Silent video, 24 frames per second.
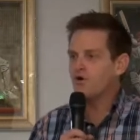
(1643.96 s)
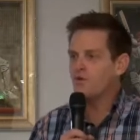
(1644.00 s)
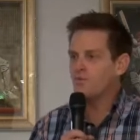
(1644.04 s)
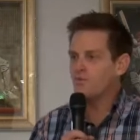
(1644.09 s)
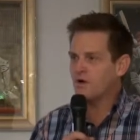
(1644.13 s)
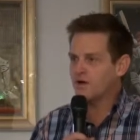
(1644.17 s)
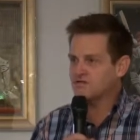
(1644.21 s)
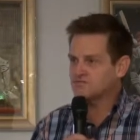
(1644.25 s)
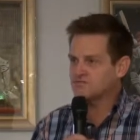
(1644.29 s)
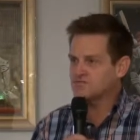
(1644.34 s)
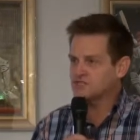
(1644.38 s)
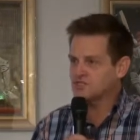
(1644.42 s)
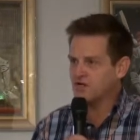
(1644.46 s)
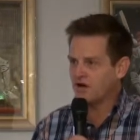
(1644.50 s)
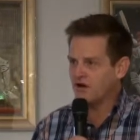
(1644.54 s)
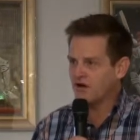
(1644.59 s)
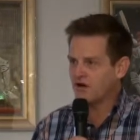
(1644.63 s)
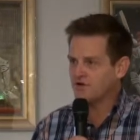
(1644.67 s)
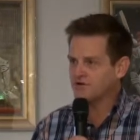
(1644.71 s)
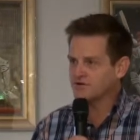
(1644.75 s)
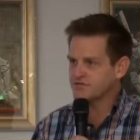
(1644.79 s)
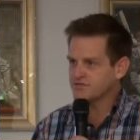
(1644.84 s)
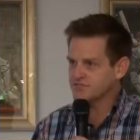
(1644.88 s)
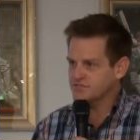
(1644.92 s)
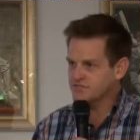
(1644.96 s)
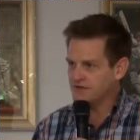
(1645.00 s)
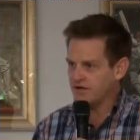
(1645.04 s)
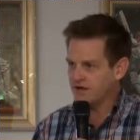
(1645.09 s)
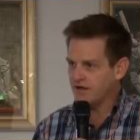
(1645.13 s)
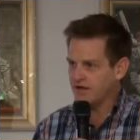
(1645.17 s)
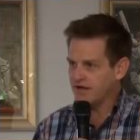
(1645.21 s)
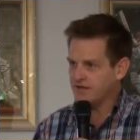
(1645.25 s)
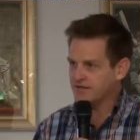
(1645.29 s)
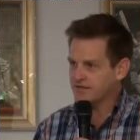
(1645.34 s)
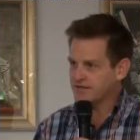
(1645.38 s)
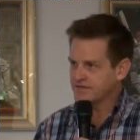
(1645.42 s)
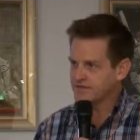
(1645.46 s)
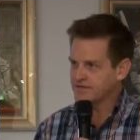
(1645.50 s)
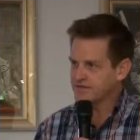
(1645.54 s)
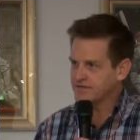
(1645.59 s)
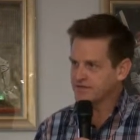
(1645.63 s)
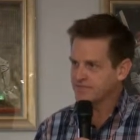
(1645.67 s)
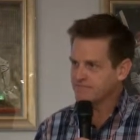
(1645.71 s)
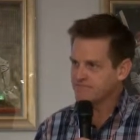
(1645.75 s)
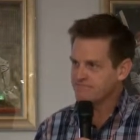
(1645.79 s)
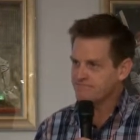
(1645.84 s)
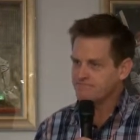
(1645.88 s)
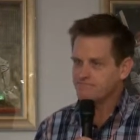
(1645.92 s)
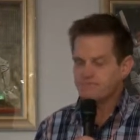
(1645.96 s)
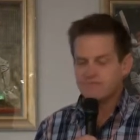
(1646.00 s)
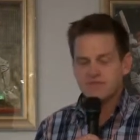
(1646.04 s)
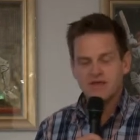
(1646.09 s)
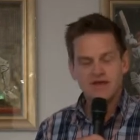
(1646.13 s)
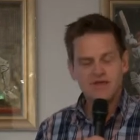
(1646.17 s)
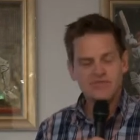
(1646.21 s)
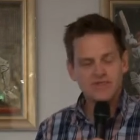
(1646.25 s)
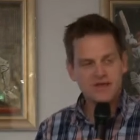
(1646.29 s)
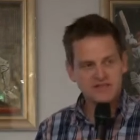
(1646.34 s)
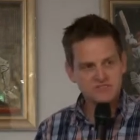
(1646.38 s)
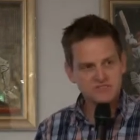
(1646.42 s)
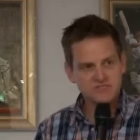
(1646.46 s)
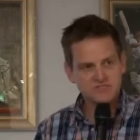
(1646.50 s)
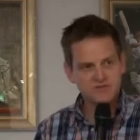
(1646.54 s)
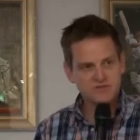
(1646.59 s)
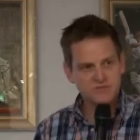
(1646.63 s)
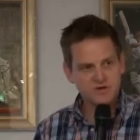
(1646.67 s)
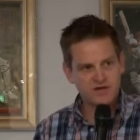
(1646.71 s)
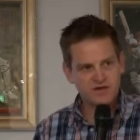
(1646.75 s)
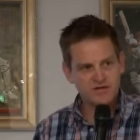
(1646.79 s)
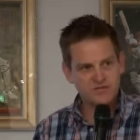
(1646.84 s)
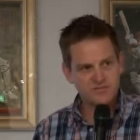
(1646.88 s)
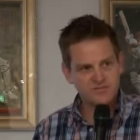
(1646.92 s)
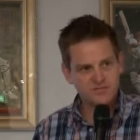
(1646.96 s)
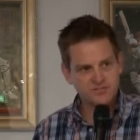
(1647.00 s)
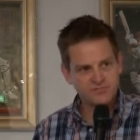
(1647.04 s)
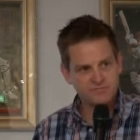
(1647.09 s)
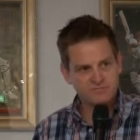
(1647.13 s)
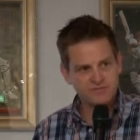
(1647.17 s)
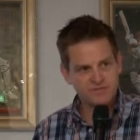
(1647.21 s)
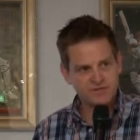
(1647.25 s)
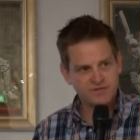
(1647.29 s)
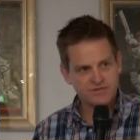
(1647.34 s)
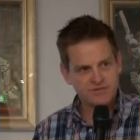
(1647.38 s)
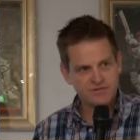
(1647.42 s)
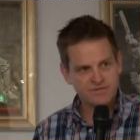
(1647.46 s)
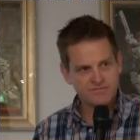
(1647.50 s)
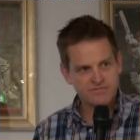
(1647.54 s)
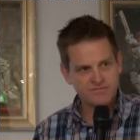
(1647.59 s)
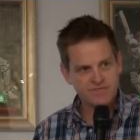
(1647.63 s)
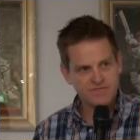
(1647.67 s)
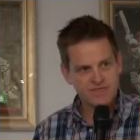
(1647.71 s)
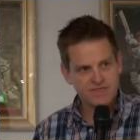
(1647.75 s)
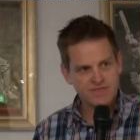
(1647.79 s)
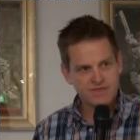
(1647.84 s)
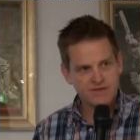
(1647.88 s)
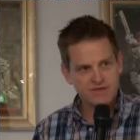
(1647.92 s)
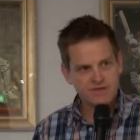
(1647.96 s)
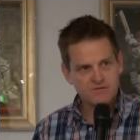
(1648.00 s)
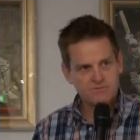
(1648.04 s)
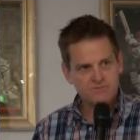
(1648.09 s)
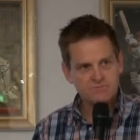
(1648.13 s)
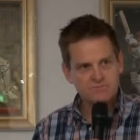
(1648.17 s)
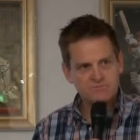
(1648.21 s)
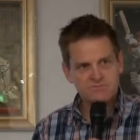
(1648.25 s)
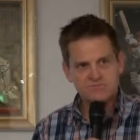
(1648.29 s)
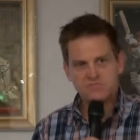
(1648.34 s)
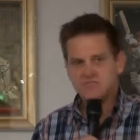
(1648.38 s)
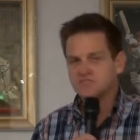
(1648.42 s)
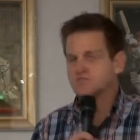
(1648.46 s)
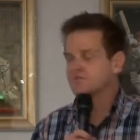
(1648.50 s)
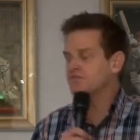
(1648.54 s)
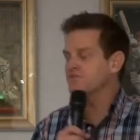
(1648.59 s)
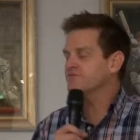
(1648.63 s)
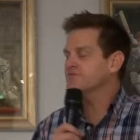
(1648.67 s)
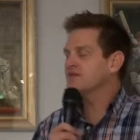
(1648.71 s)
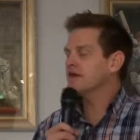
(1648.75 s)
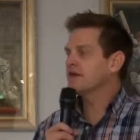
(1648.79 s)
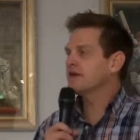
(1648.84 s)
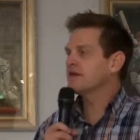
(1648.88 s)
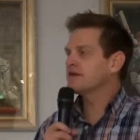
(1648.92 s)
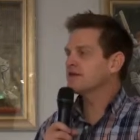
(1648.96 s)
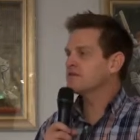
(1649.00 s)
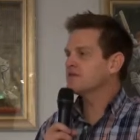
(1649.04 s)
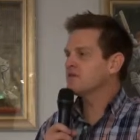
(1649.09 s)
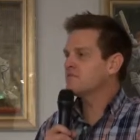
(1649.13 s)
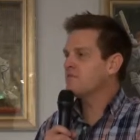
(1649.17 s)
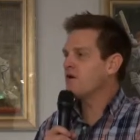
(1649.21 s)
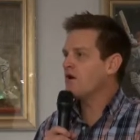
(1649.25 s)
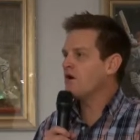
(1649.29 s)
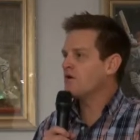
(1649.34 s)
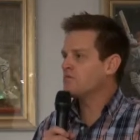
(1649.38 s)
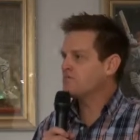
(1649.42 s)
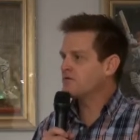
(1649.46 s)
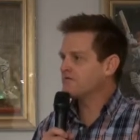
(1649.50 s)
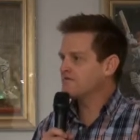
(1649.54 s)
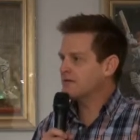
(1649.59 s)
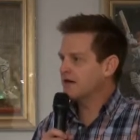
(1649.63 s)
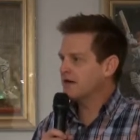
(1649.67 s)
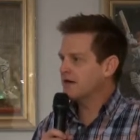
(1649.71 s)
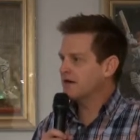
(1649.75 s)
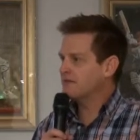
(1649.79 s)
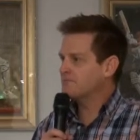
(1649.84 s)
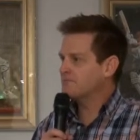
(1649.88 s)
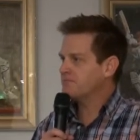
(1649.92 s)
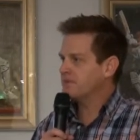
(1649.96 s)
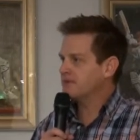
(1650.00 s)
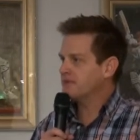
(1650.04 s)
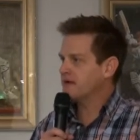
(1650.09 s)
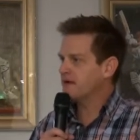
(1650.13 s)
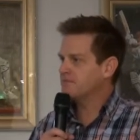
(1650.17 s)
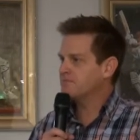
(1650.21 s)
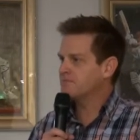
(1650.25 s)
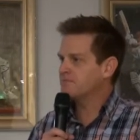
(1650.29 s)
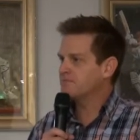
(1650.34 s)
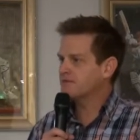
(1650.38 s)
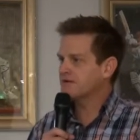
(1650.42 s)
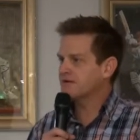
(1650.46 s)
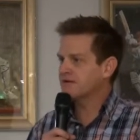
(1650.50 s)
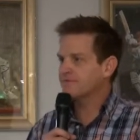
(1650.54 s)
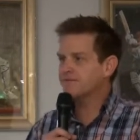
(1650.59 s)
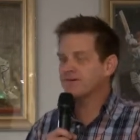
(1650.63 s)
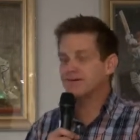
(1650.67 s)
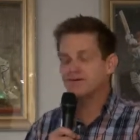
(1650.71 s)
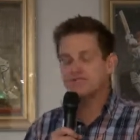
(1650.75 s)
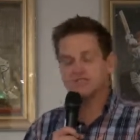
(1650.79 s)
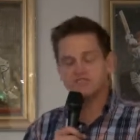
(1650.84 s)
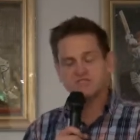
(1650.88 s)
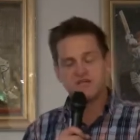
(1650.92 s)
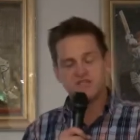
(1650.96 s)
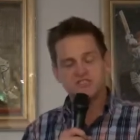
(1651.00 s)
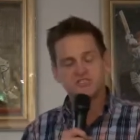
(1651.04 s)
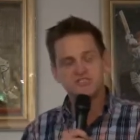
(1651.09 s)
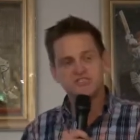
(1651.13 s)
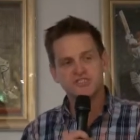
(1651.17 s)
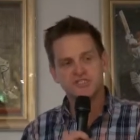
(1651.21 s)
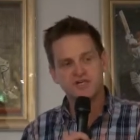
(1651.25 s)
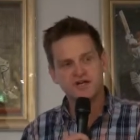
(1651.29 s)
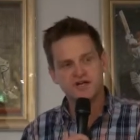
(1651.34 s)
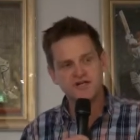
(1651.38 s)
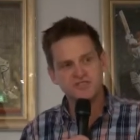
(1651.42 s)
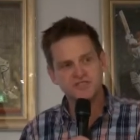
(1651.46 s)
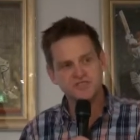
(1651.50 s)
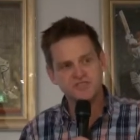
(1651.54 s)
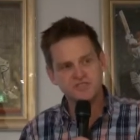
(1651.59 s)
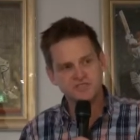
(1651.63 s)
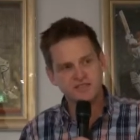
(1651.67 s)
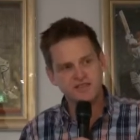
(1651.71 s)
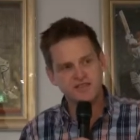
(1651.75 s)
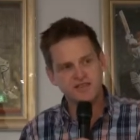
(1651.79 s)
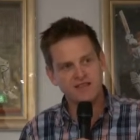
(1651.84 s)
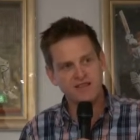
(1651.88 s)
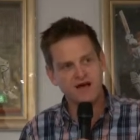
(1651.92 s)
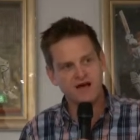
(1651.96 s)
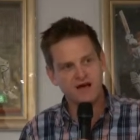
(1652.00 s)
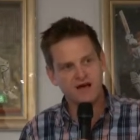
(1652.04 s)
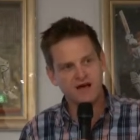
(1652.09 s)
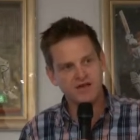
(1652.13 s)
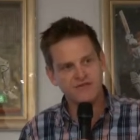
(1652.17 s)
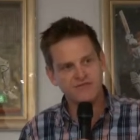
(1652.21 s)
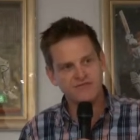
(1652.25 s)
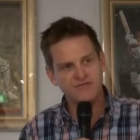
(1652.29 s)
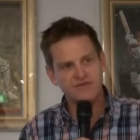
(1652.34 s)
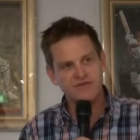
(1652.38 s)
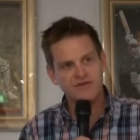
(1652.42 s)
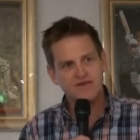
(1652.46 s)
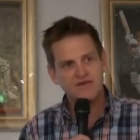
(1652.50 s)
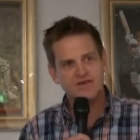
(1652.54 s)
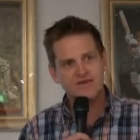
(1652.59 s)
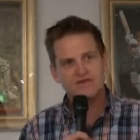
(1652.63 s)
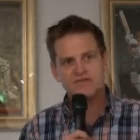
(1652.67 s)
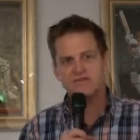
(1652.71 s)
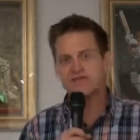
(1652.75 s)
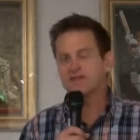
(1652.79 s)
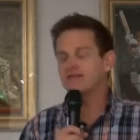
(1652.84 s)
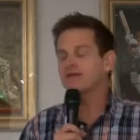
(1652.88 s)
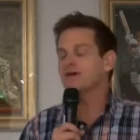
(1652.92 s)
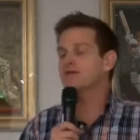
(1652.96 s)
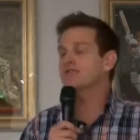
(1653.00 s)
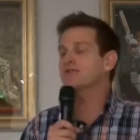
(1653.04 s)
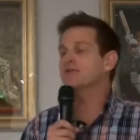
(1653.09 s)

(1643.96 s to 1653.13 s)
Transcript: not one child has died, And that's the way it should be. Since we've taken them on, we've been able to bring about such change to their life, they